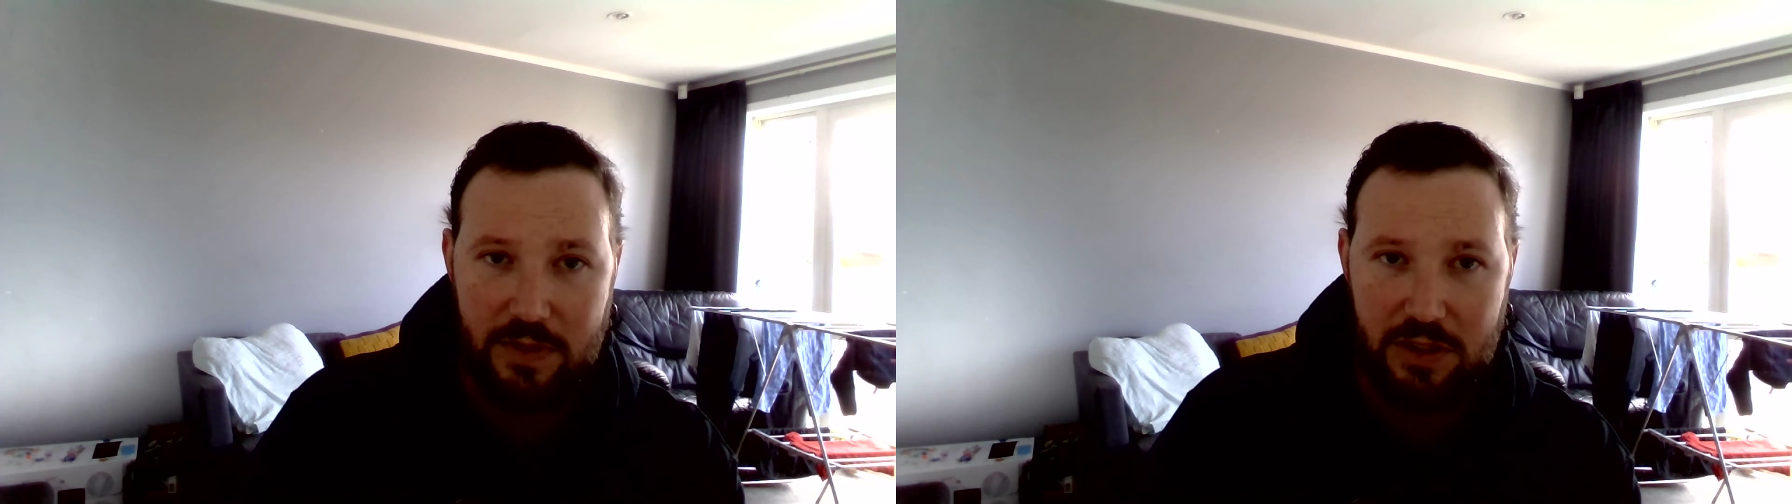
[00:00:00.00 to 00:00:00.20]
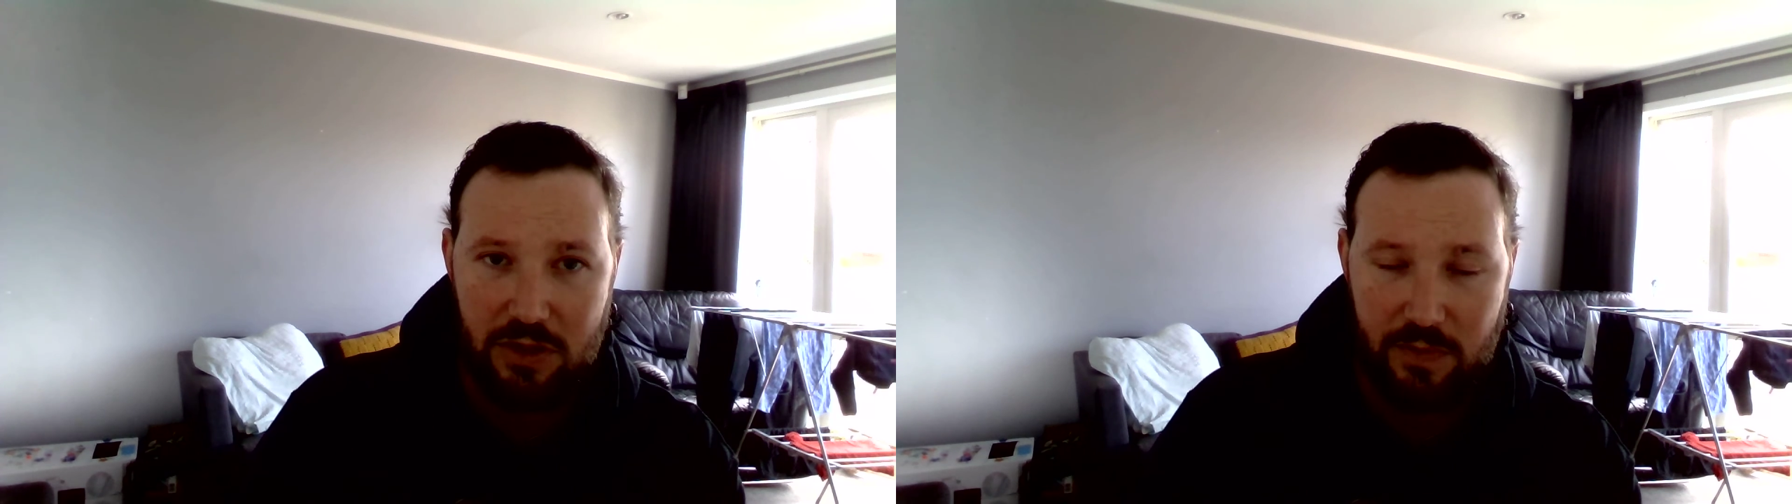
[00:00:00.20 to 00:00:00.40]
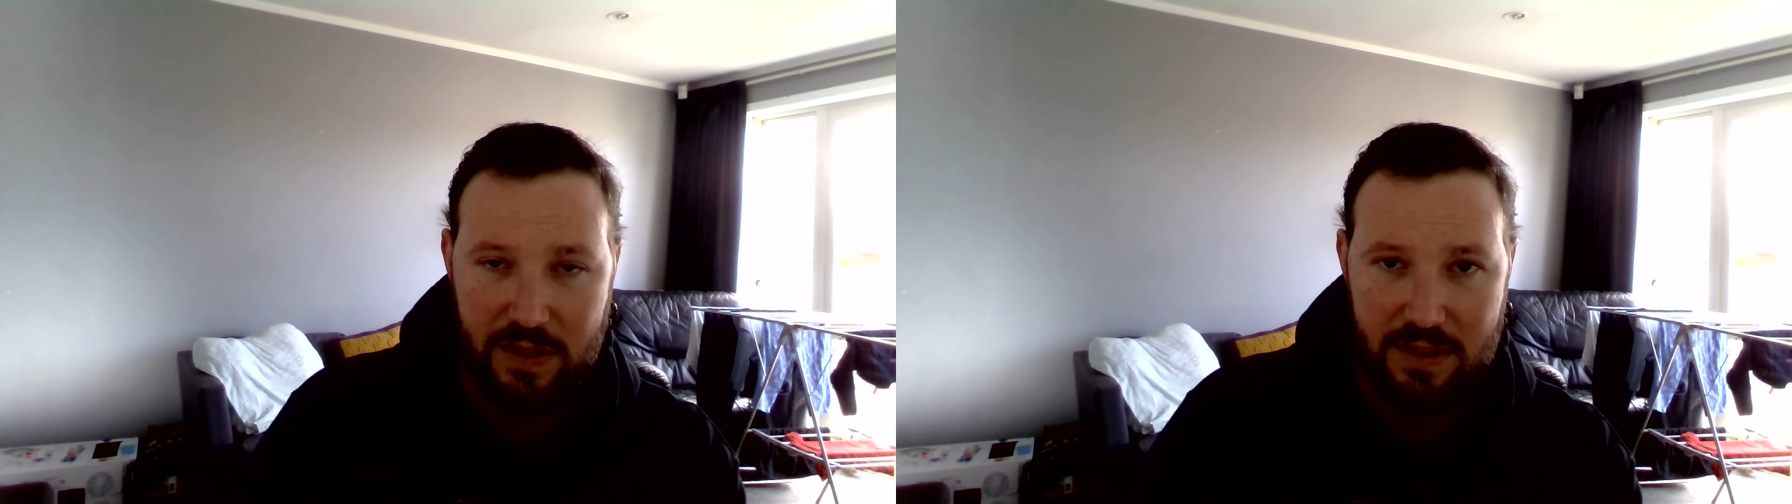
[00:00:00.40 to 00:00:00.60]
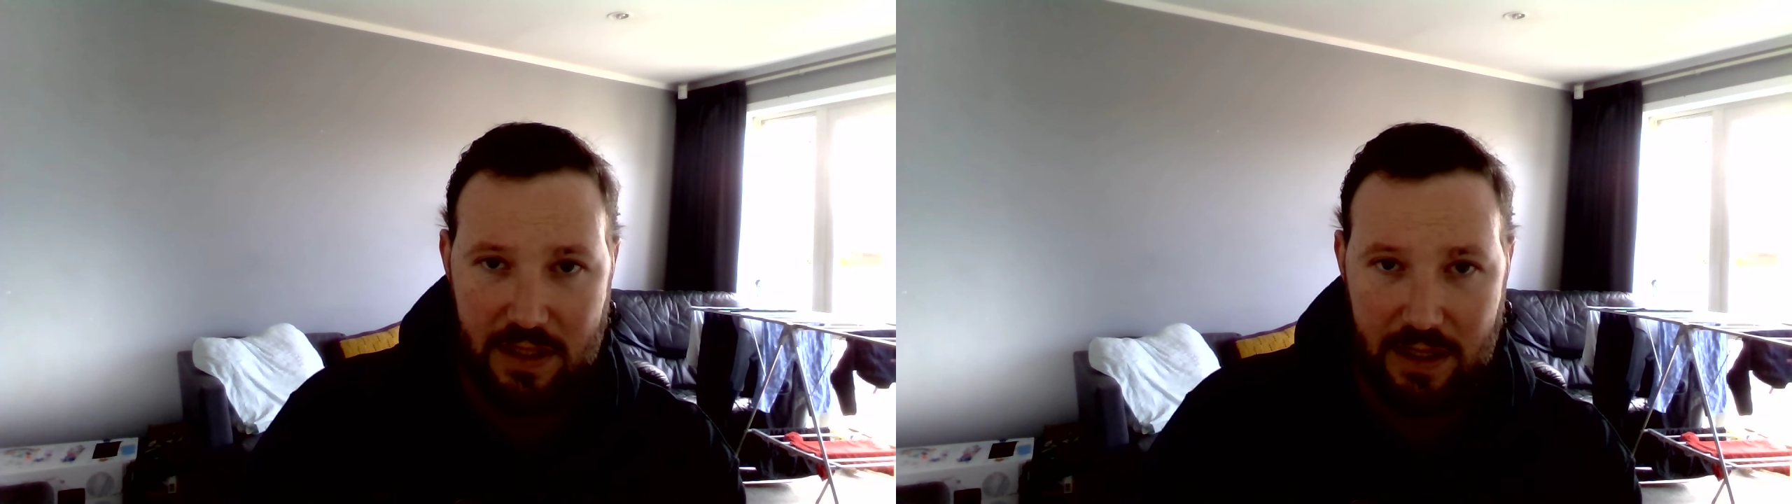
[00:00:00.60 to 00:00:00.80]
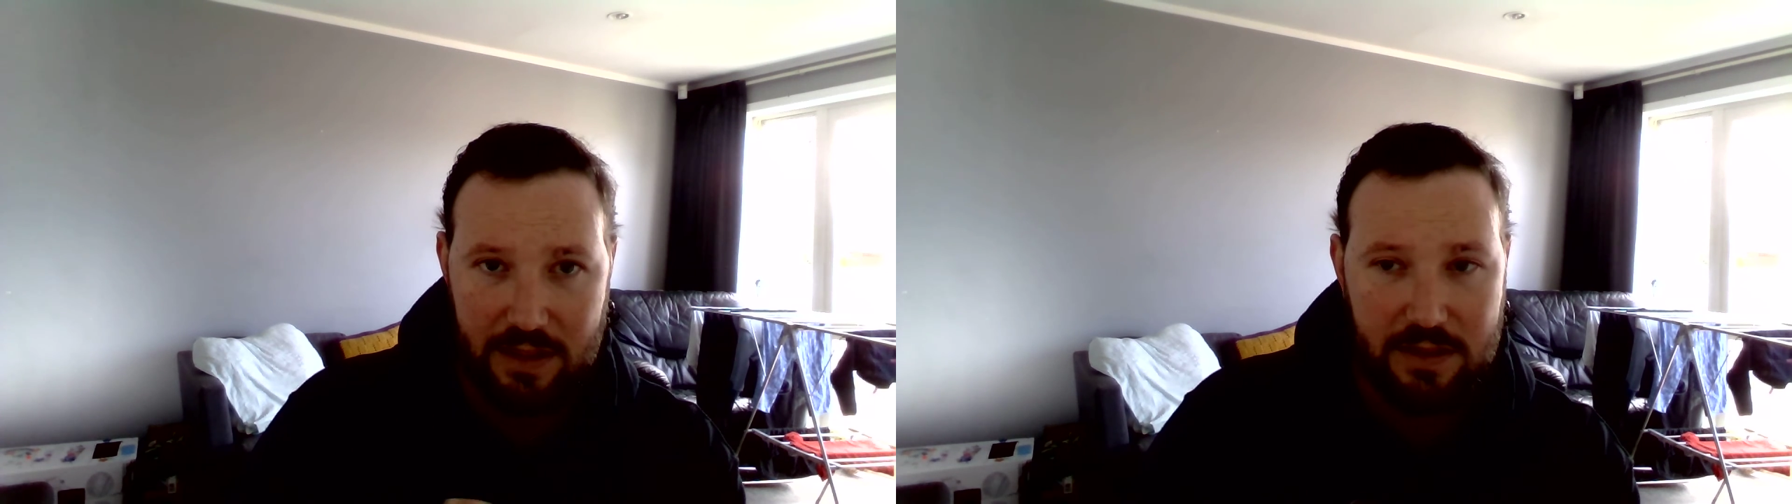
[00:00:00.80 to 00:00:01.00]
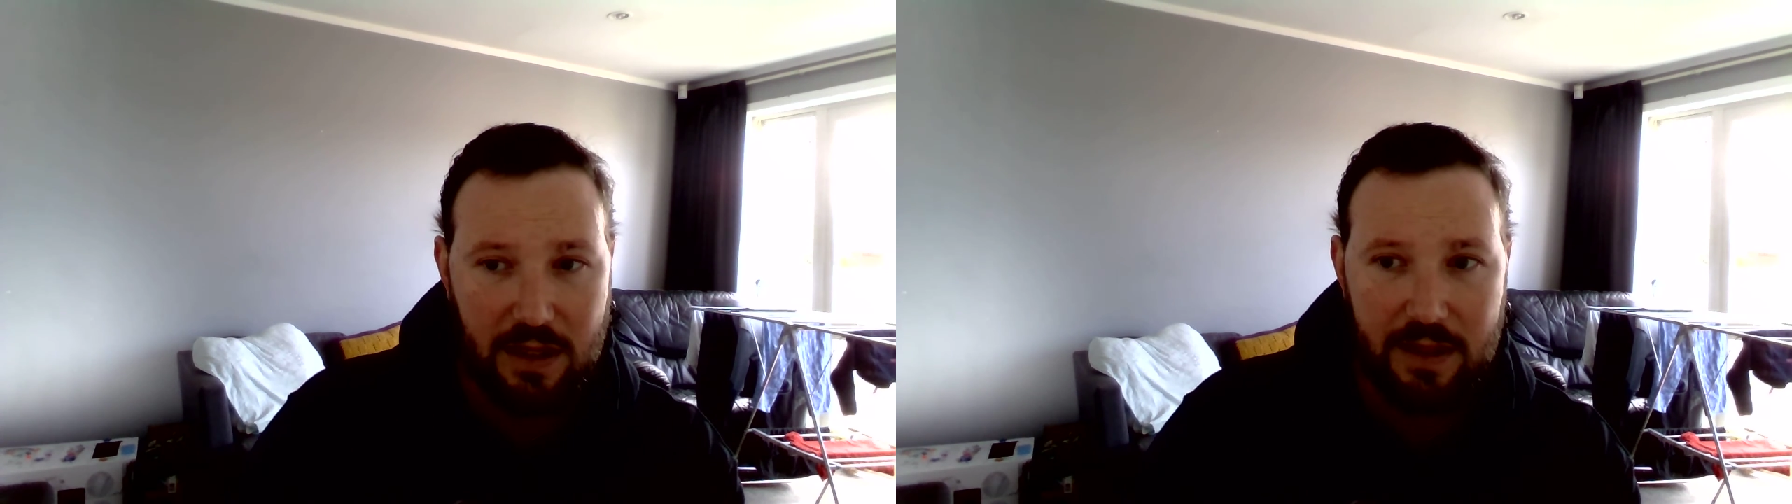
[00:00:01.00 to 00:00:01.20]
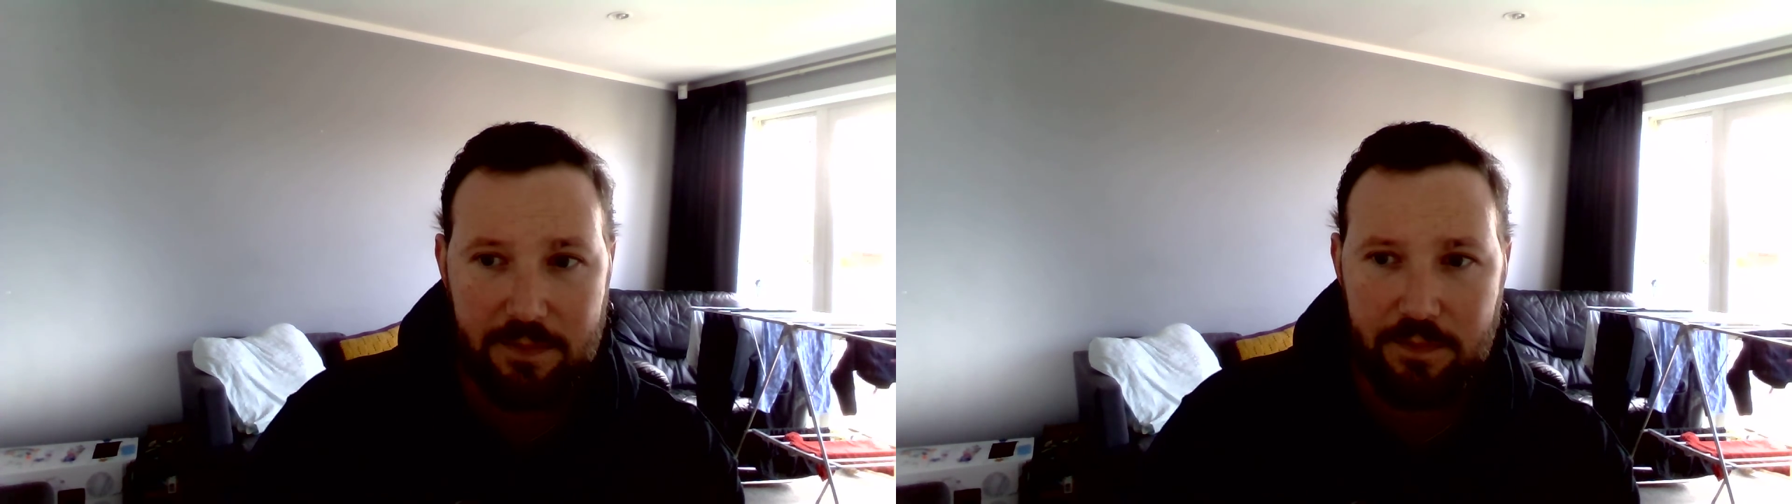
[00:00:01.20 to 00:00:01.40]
determines the hit die.